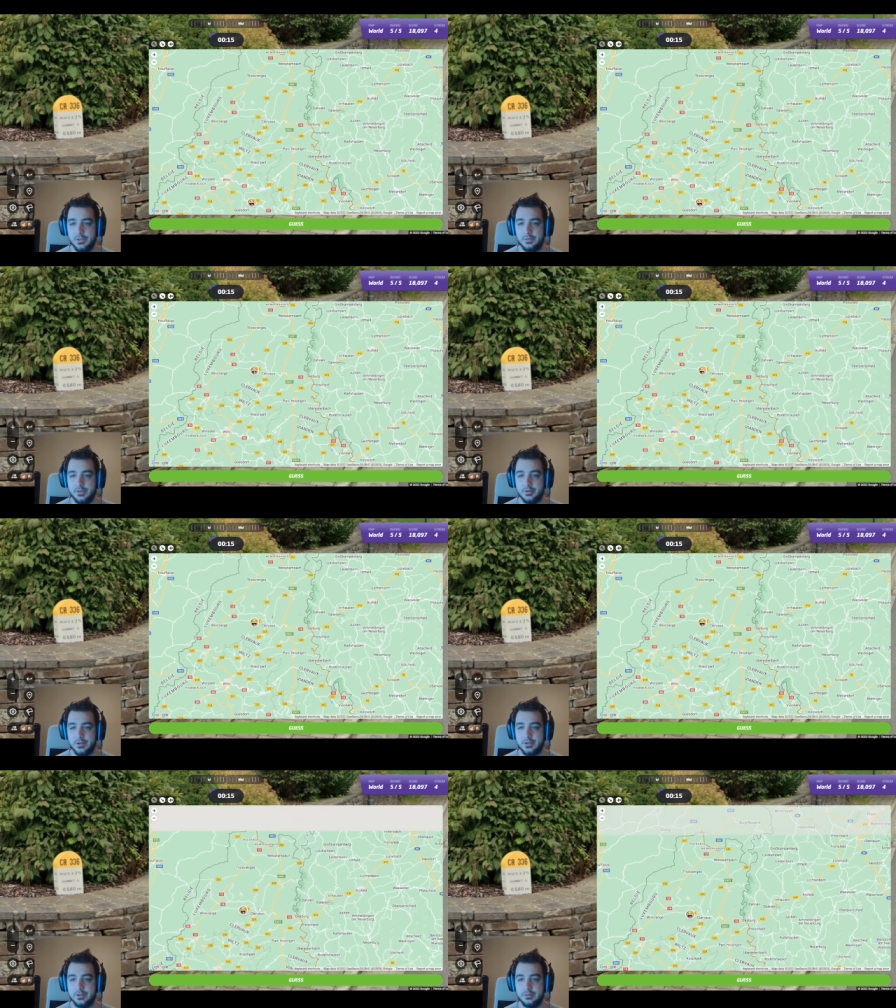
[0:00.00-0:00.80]

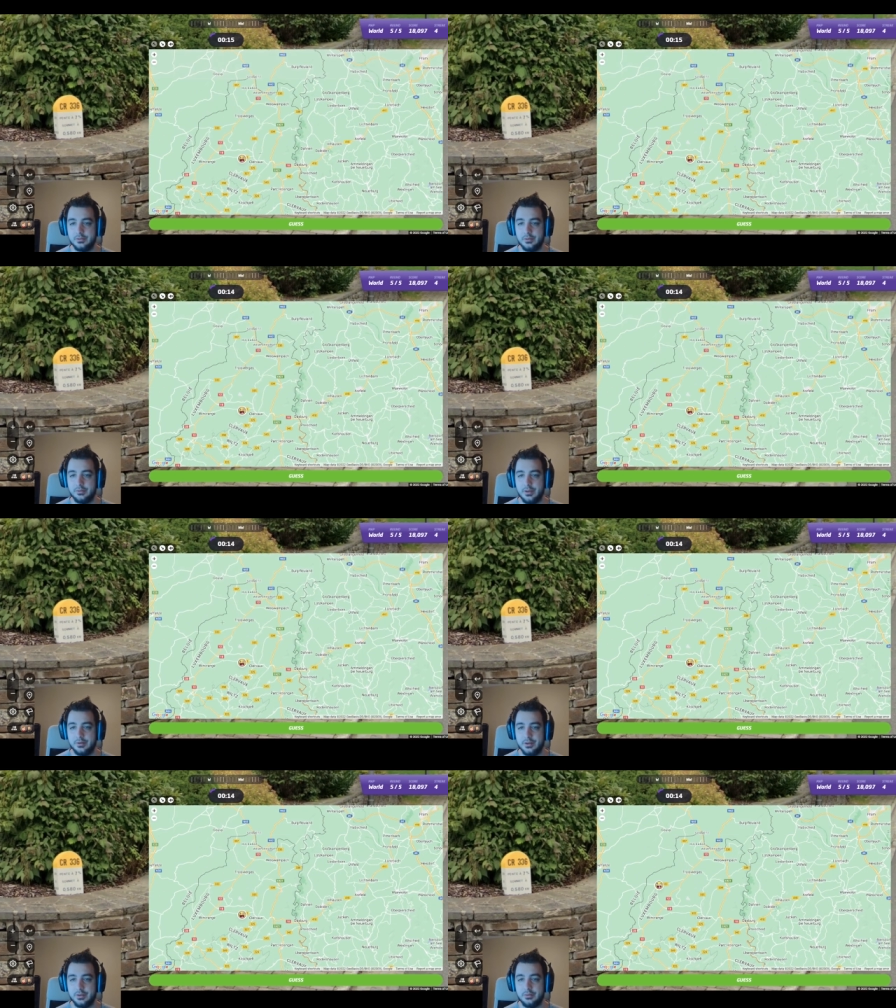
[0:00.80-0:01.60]
332,
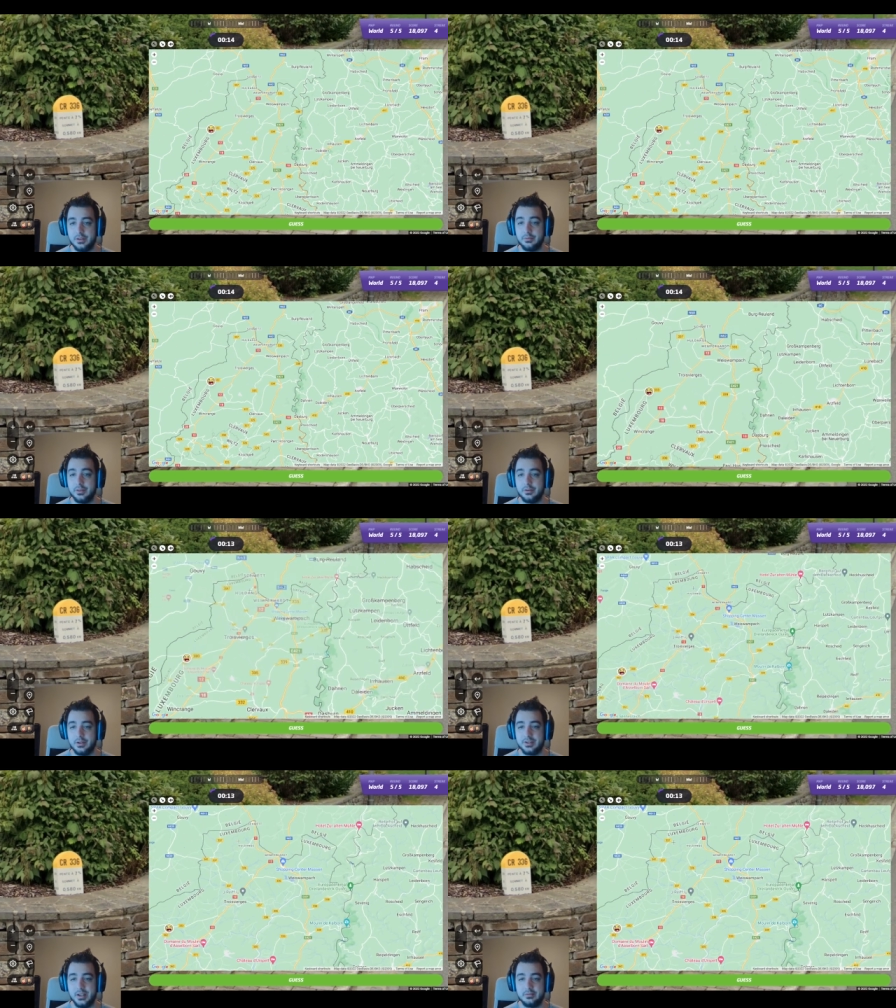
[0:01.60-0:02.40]
333,
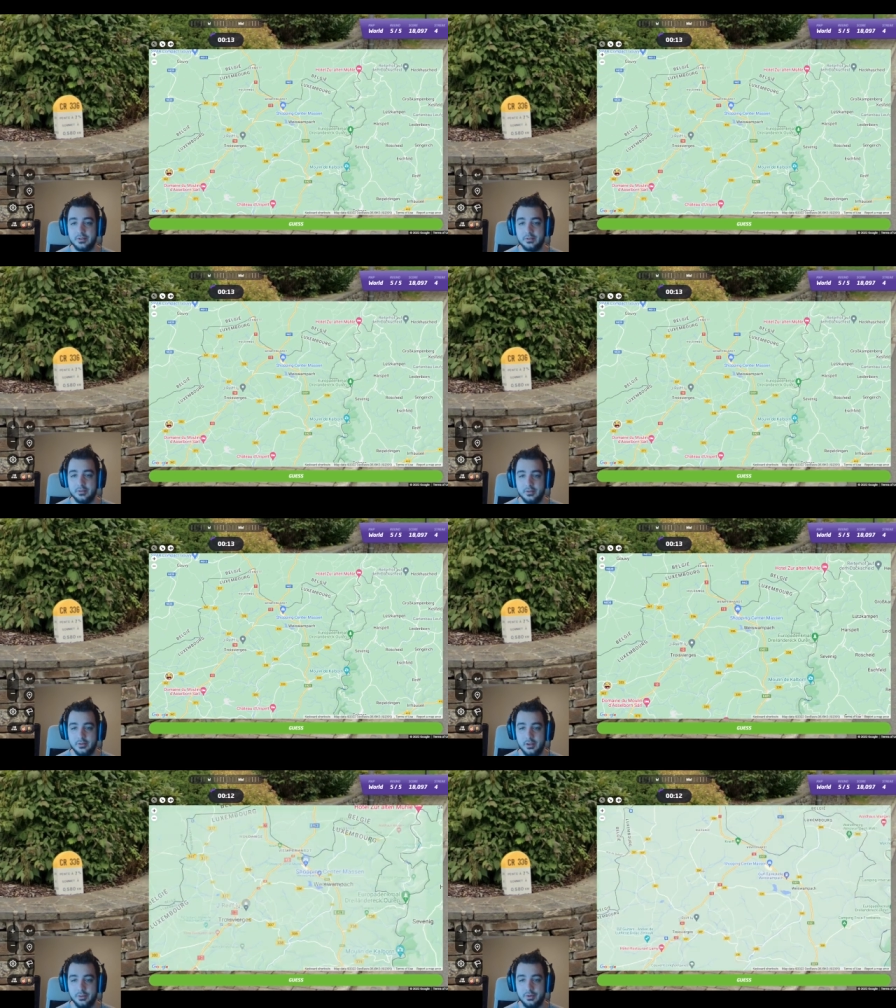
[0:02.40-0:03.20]
337,
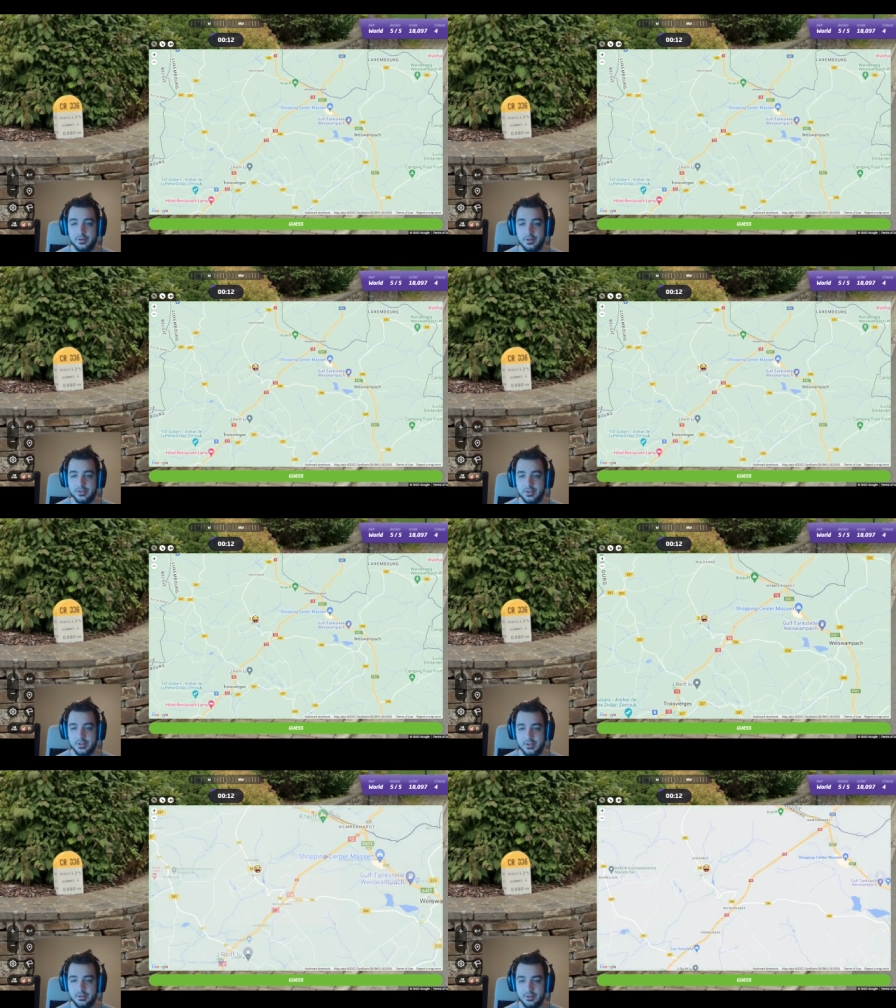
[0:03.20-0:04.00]
336.
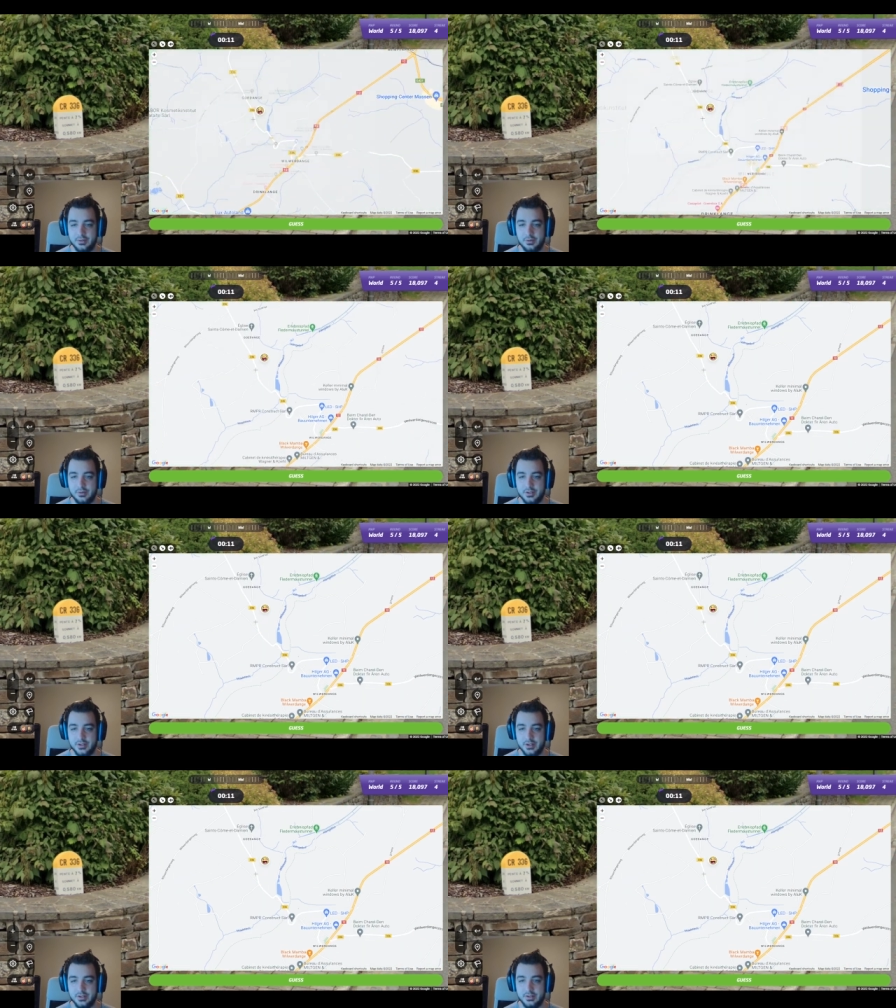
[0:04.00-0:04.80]
Here's
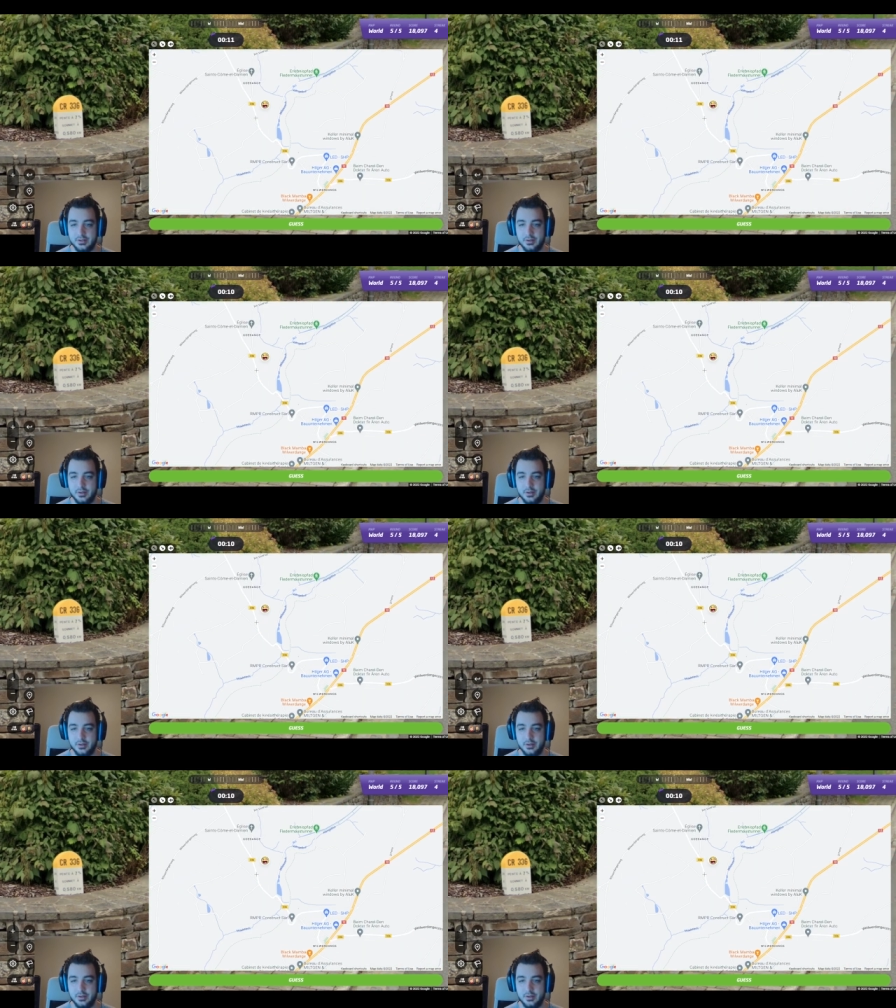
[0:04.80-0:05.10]
336.